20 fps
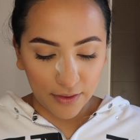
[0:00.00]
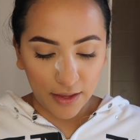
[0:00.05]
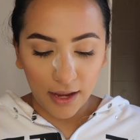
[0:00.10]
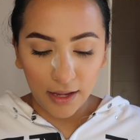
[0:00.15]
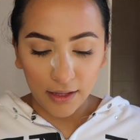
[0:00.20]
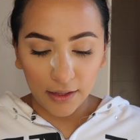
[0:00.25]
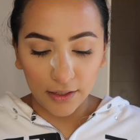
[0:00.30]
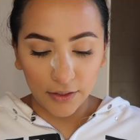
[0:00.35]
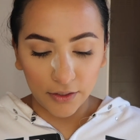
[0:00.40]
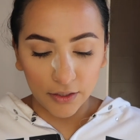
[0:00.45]

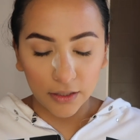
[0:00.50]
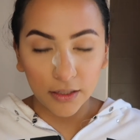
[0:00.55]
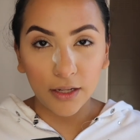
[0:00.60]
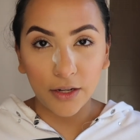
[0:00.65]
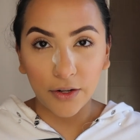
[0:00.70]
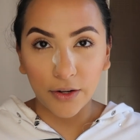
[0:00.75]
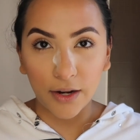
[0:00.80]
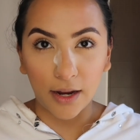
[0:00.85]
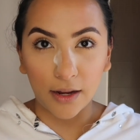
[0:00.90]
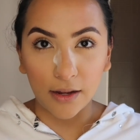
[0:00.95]
I literally
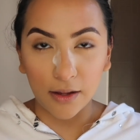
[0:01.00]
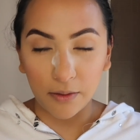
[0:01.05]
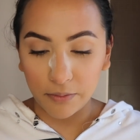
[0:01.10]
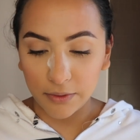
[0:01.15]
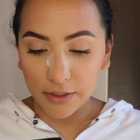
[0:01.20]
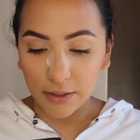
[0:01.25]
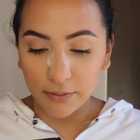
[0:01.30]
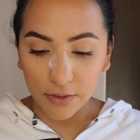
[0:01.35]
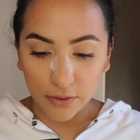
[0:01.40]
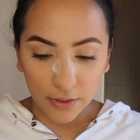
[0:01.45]
crack up
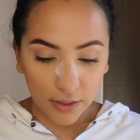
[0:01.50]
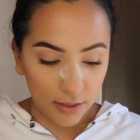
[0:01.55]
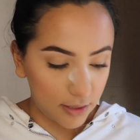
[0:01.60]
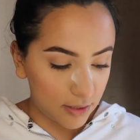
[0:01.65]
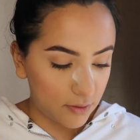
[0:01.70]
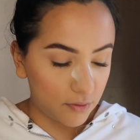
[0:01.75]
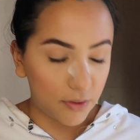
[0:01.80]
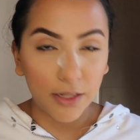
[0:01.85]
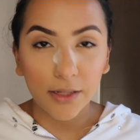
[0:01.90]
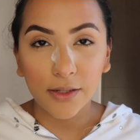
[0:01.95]
when I'm doing
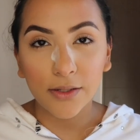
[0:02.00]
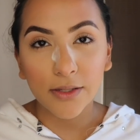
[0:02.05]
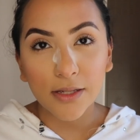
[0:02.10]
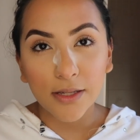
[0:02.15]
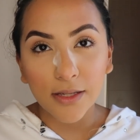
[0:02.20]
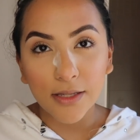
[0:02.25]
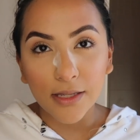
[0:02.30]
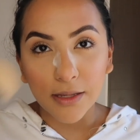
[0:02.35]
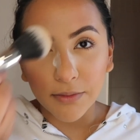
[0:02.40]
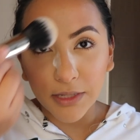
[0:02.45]
these videos
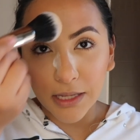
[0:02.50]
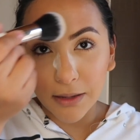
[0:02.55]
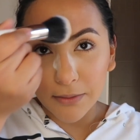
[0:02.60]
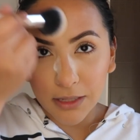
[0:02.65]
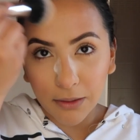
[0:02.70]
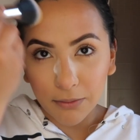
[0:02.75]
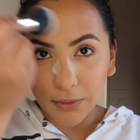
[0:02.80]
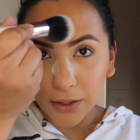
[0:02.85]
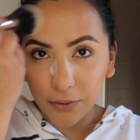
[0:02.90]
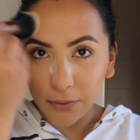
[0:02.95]
because sometimes
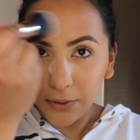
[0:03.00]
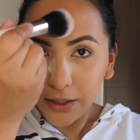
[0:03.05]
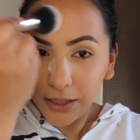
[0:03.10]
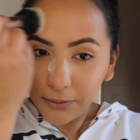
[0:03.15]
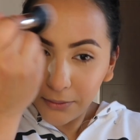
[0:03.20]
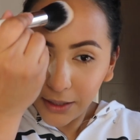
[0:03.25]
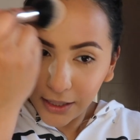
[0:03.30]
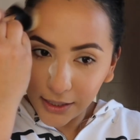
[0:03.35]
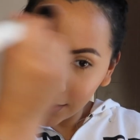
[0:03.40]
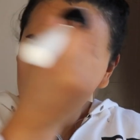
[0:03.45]
I'm like, what
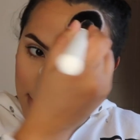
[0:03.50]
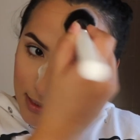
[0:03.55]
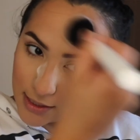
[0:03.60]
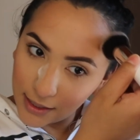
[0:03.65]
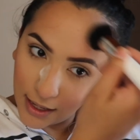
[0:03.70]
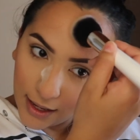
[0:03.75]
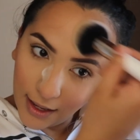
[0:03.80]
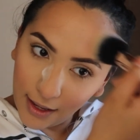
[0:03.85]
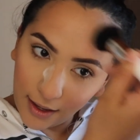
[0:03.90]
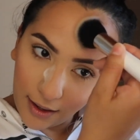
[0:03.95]
am I
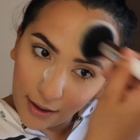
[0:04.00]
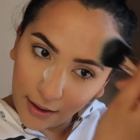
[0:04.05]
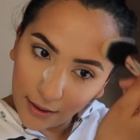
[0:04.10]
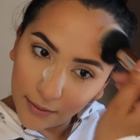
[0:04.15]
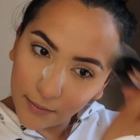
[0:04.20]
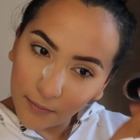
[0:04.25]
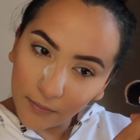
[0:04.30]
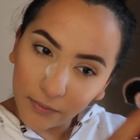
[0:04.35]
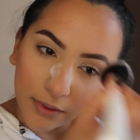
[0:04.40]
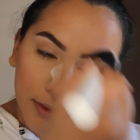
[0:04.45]

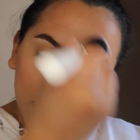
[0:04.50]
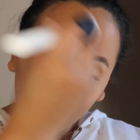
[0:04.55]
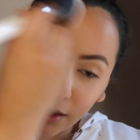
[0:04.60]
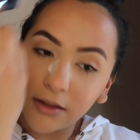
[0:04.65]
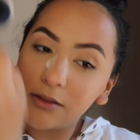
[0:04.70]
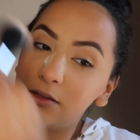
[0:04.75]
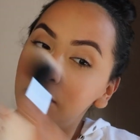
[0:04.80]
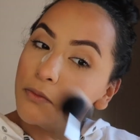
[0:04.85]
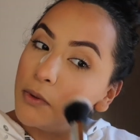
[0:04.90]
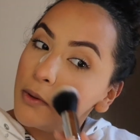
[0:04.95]
saying?
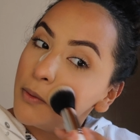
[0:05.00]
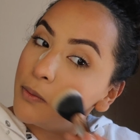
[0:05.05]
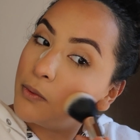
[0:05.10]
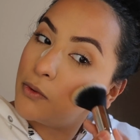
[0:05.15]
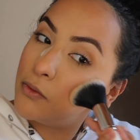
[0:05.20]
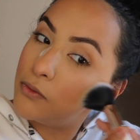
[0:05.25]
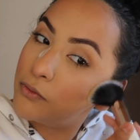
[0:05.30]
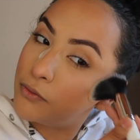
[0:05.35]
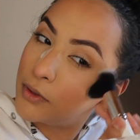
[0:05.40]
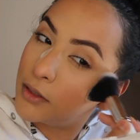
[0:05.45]
Like, do
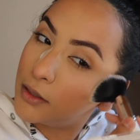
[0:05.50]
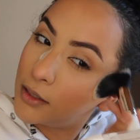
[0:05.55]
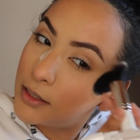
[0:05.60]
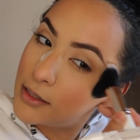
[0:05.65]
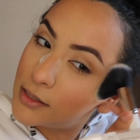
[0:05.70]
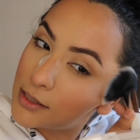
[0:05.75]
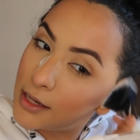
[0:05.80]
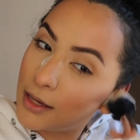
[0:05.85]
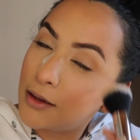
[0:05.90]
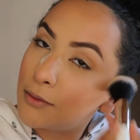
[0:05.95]
people really
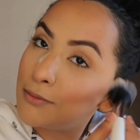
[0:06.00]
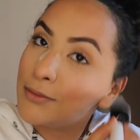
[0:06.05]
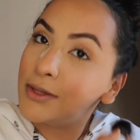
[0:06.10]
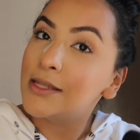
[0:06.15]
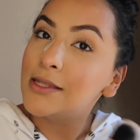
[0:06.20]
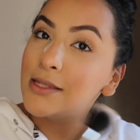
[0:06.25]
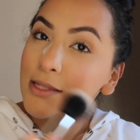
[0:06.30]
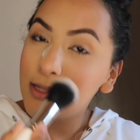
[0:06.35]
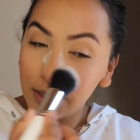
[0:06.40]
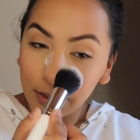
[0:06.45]
take me
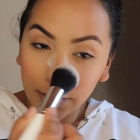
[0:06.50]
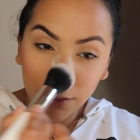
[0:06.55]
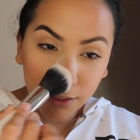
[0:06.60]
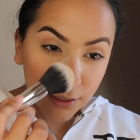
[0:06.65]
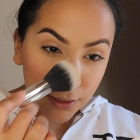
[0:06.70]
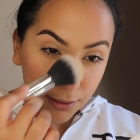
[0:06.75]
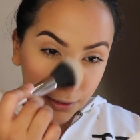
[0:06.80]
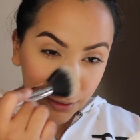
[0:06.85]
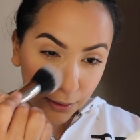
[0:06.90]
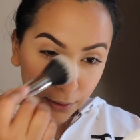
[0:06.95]

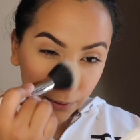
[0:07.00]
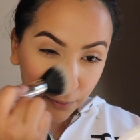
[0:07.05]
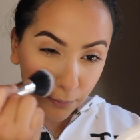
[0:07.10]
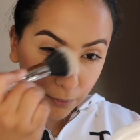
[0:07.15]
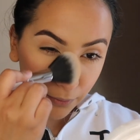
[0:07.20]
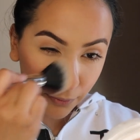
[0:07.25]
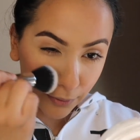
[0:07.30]
seriously?